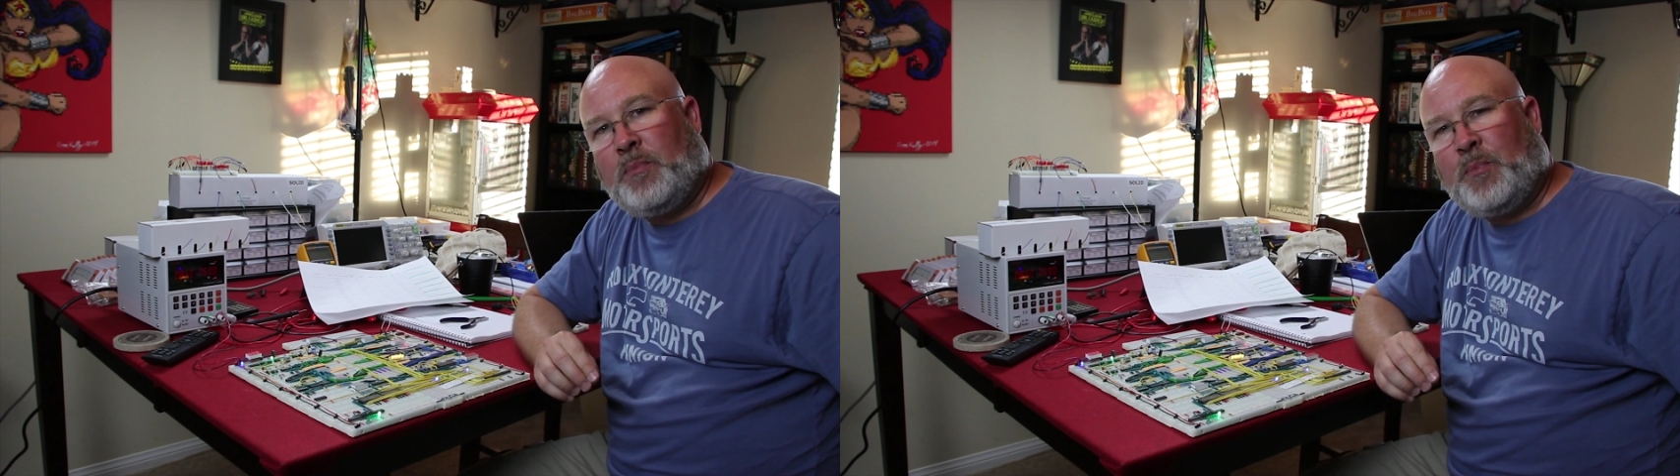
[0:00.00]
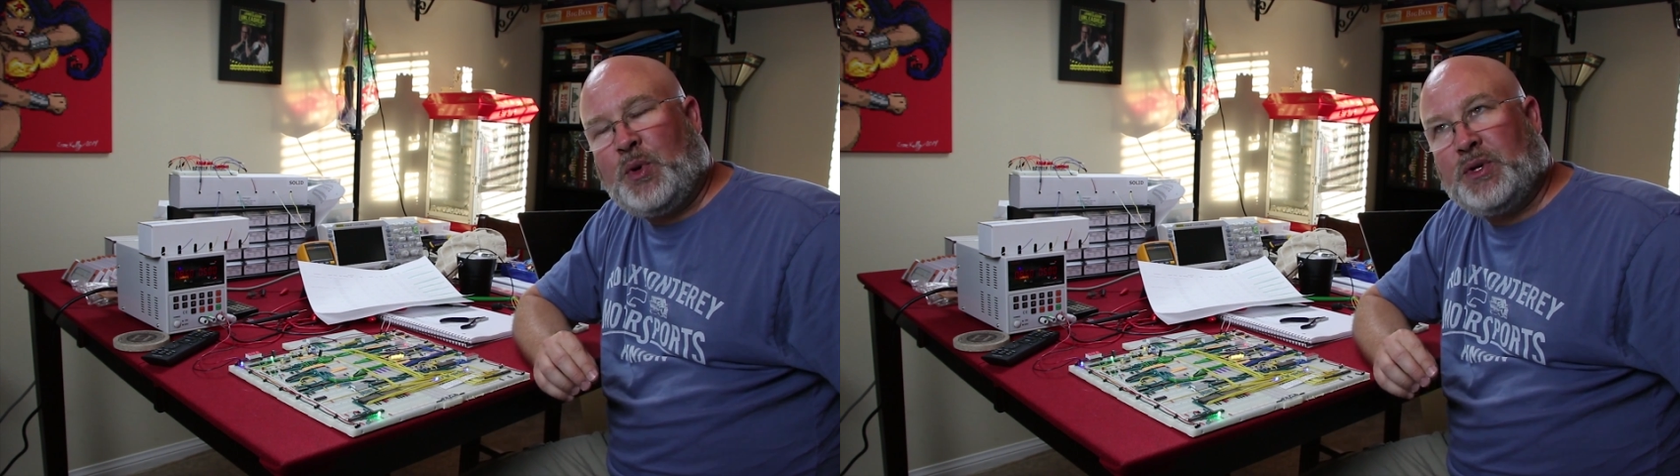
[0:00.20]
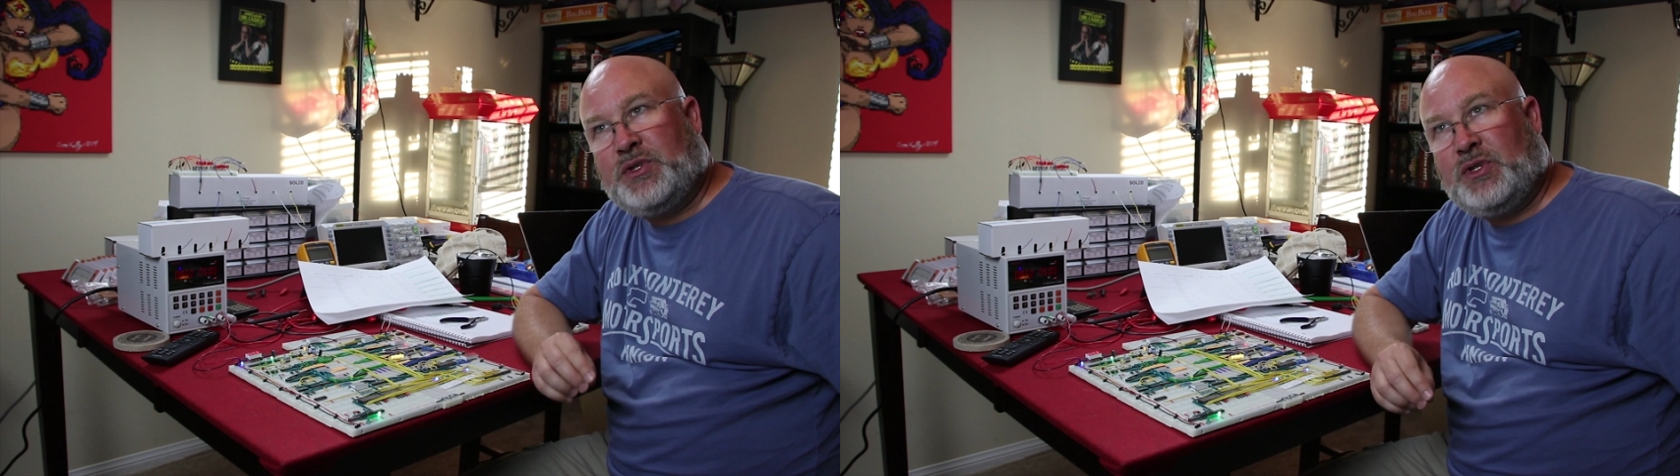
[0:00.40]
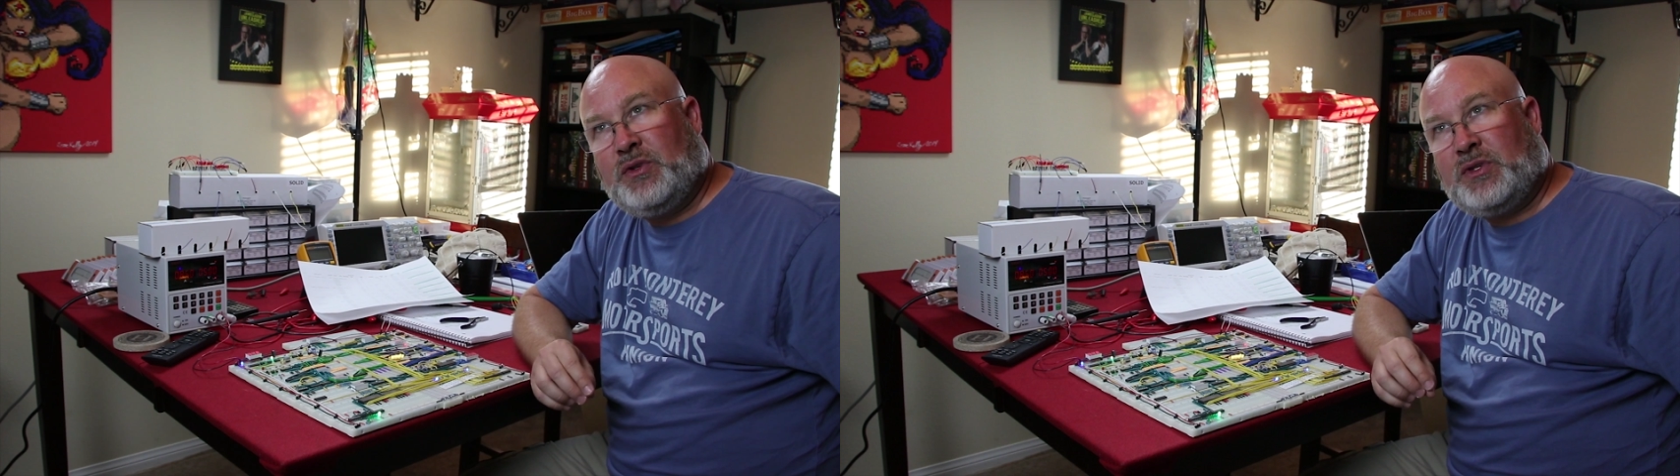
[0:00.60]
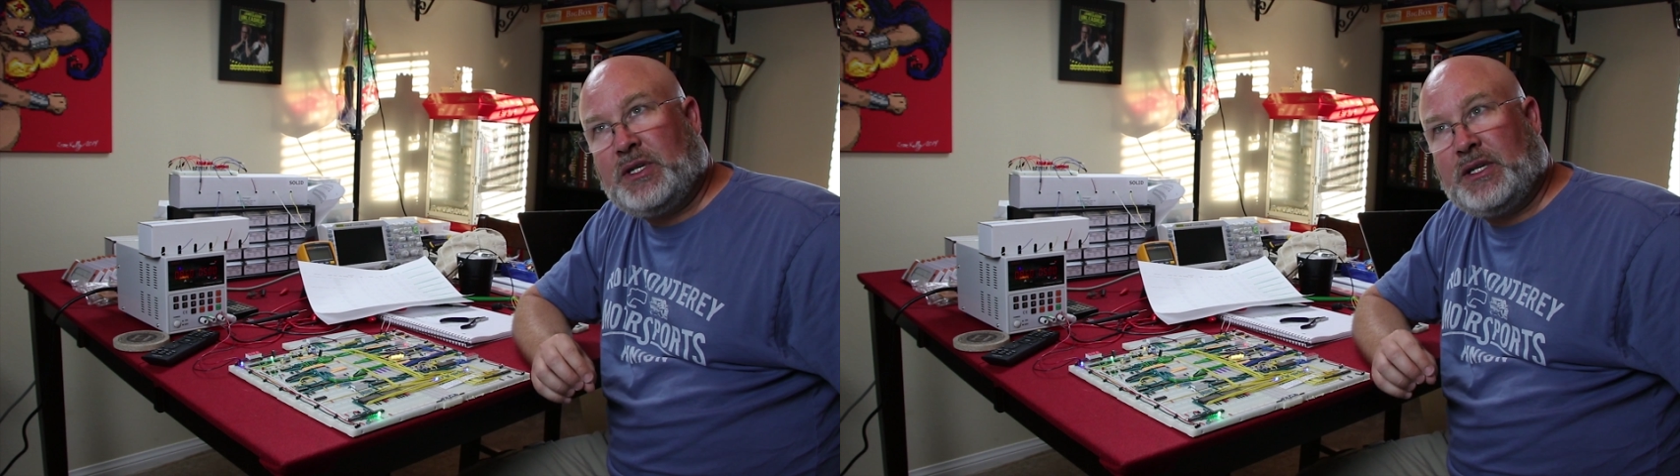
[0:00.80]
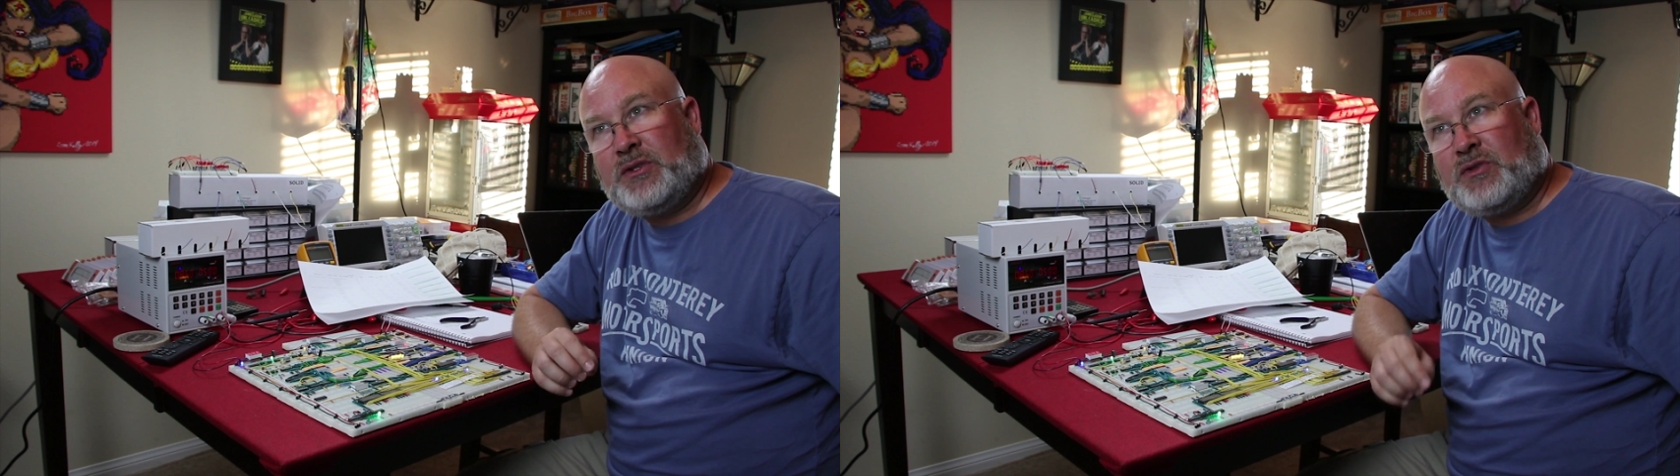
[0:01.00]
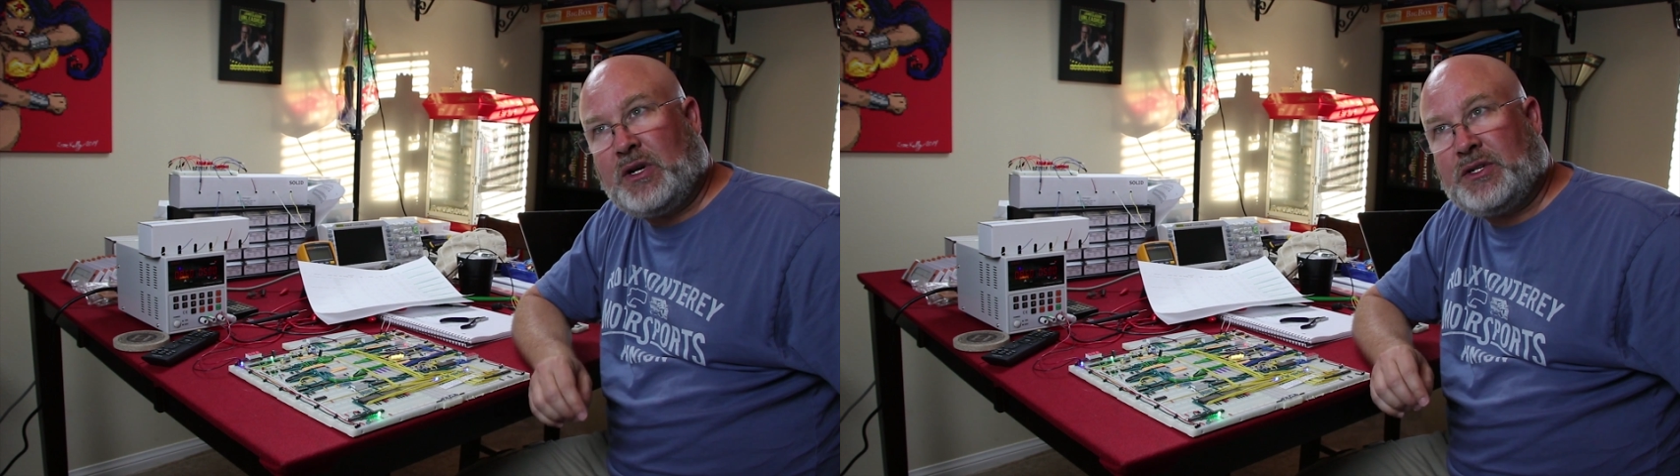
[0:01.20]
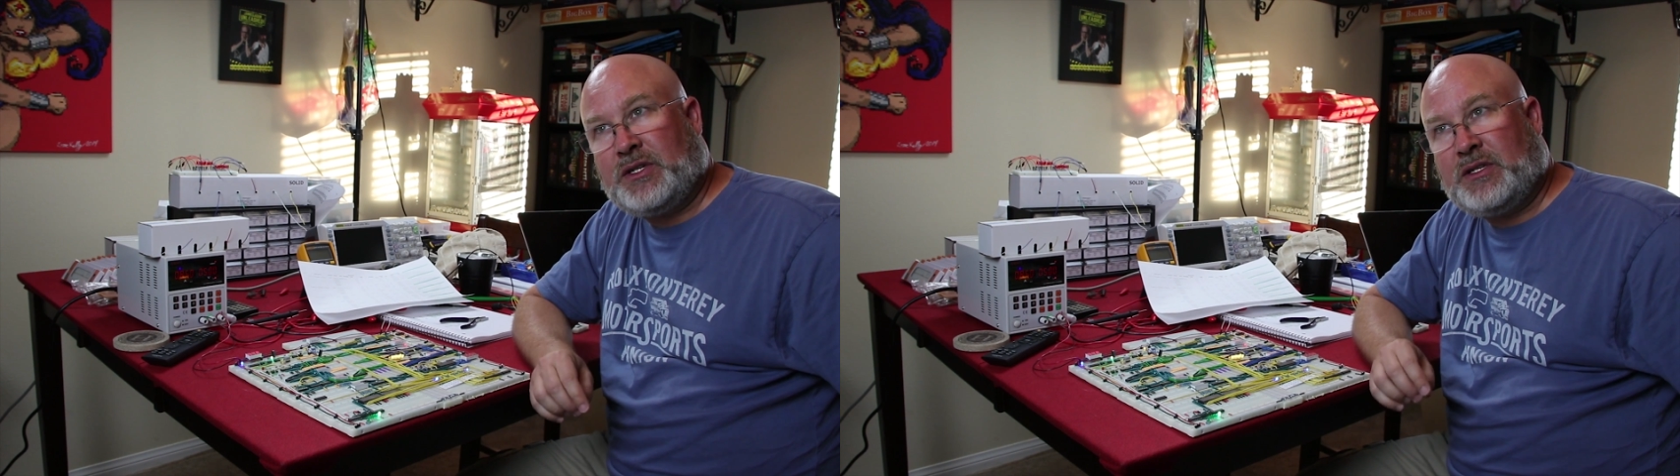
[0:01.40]
produce an
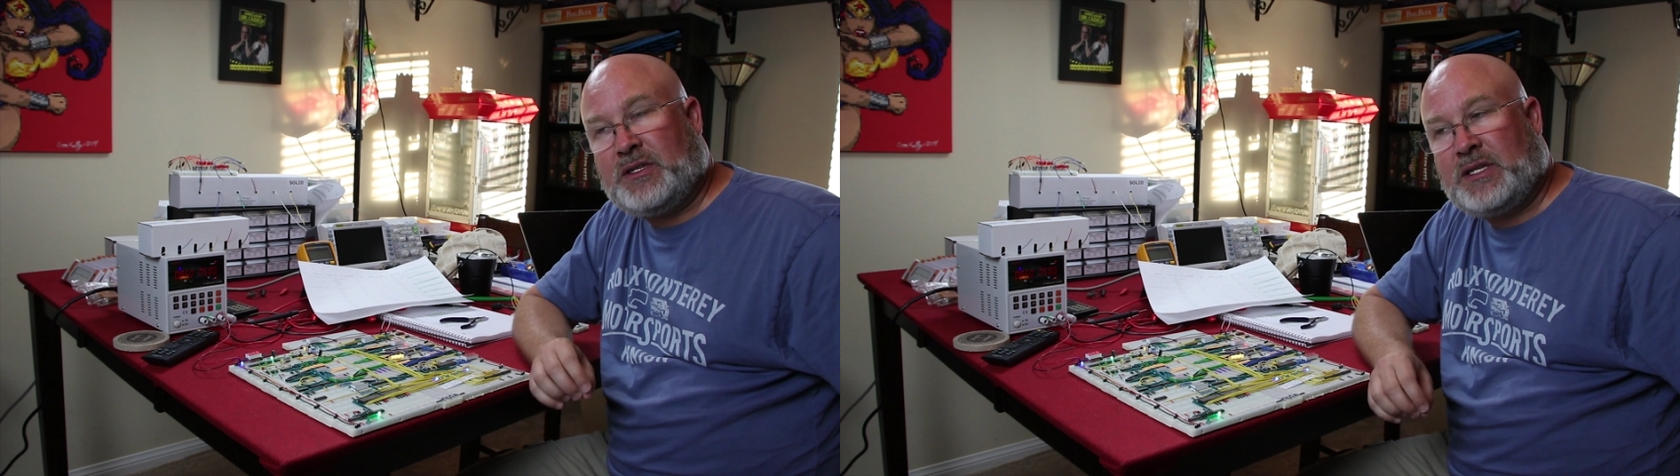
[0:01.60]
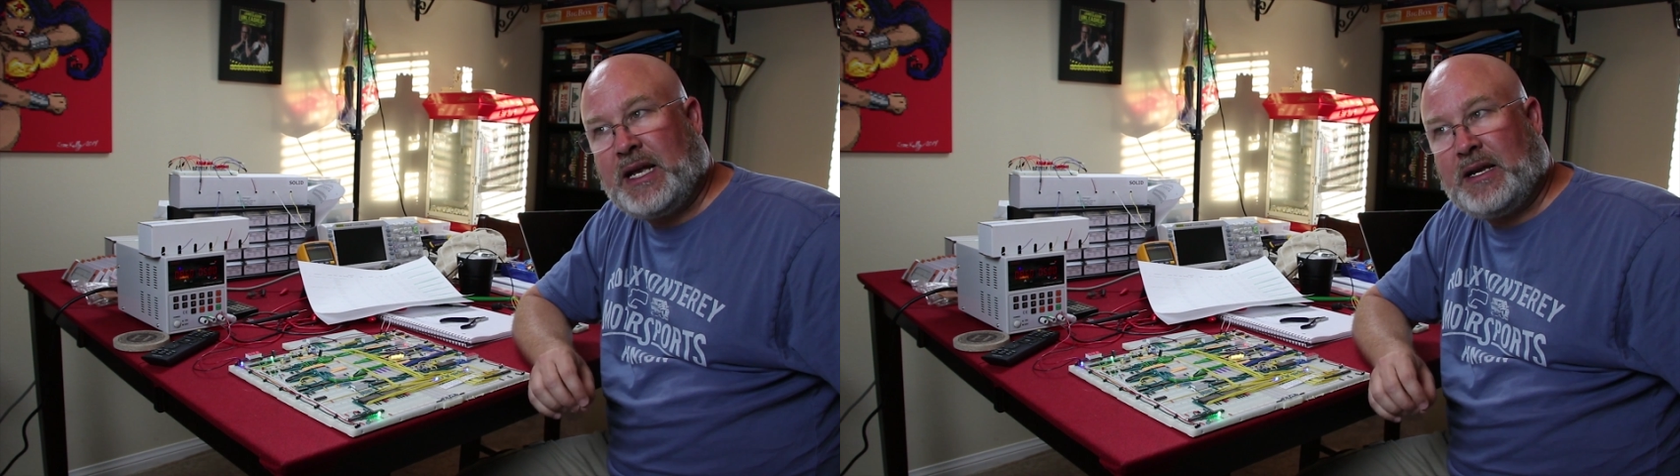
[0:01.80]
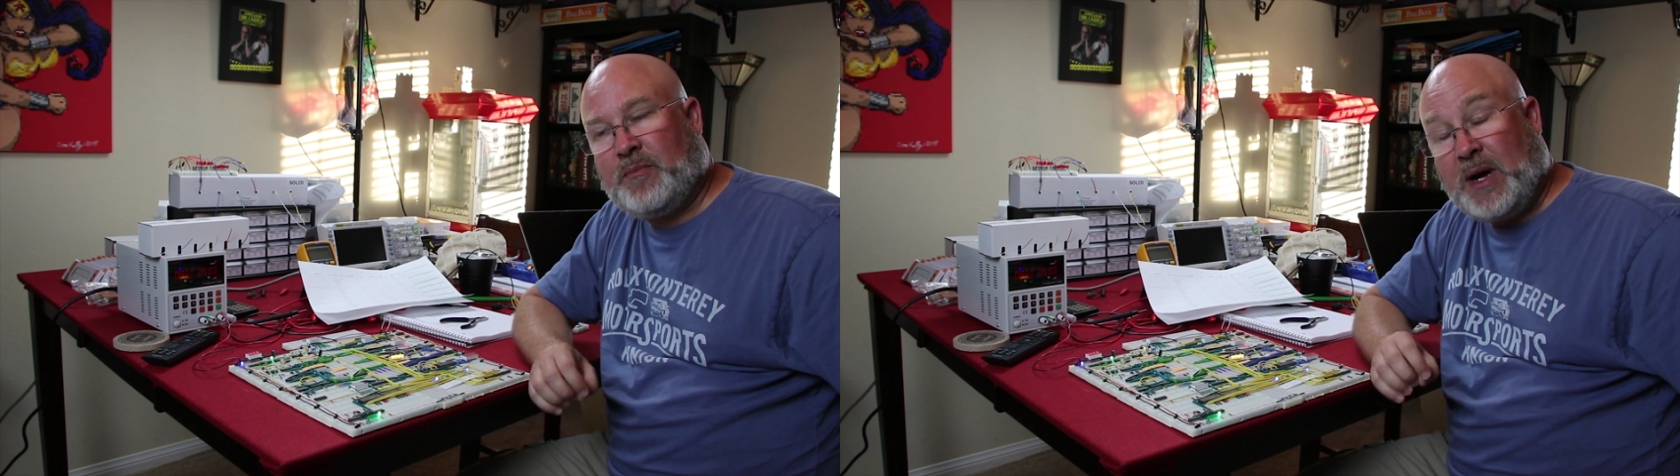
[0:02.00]
instruction set,